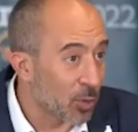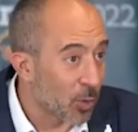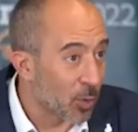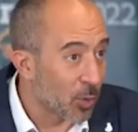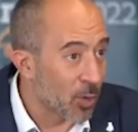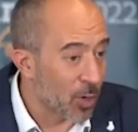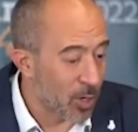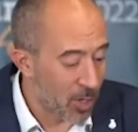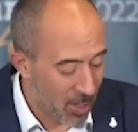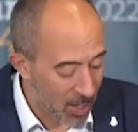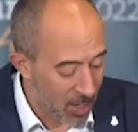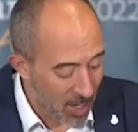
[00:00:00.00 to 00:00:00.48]

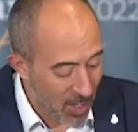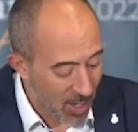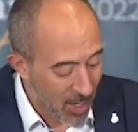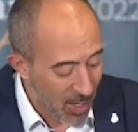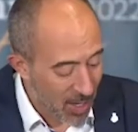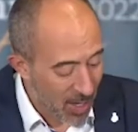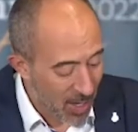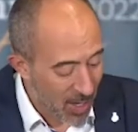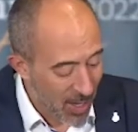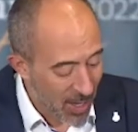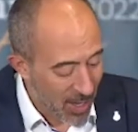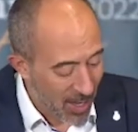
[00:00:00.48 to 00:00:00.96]
from
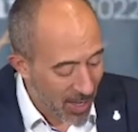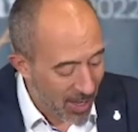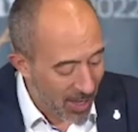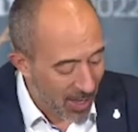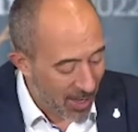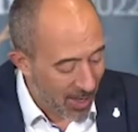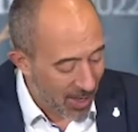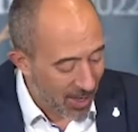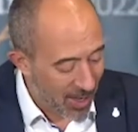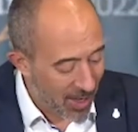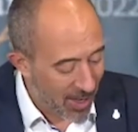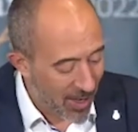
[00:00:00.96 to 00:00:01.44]
her
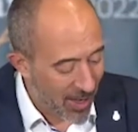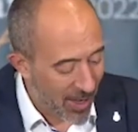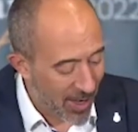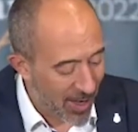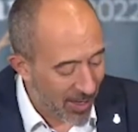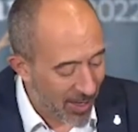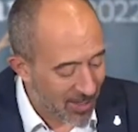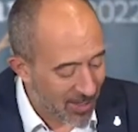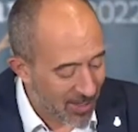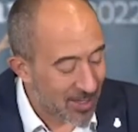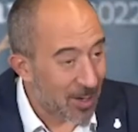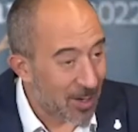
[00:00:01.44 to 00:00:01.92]
town
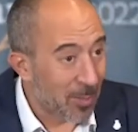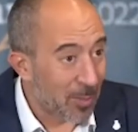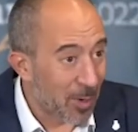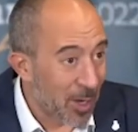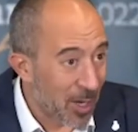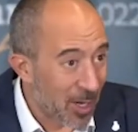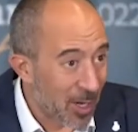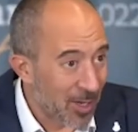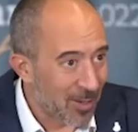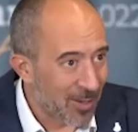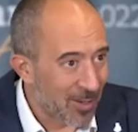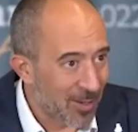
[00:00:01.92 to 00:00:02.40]
City
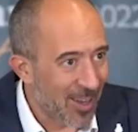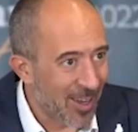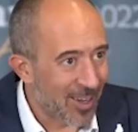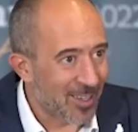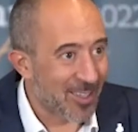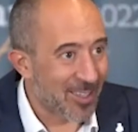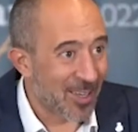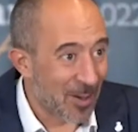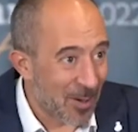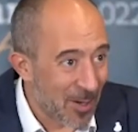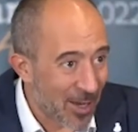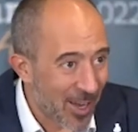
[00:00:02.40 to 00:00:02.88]

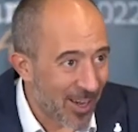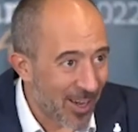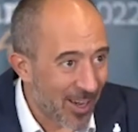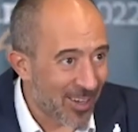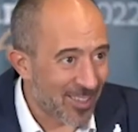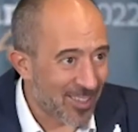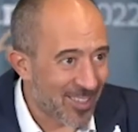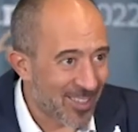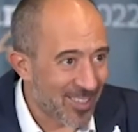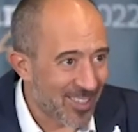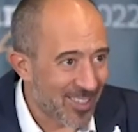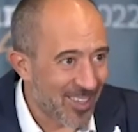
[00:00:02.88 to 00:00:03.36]

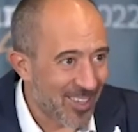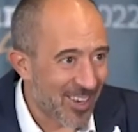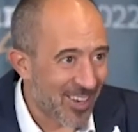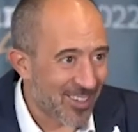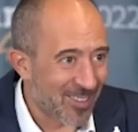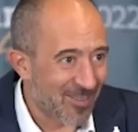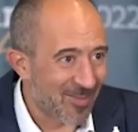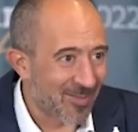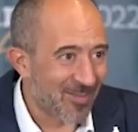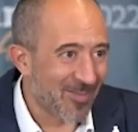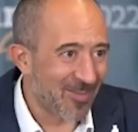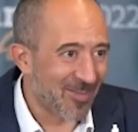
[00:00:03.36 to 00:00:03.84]
Council
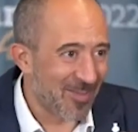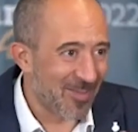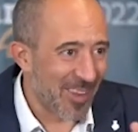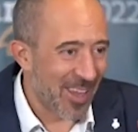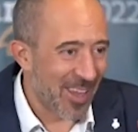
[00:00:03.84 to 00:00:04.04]
Department,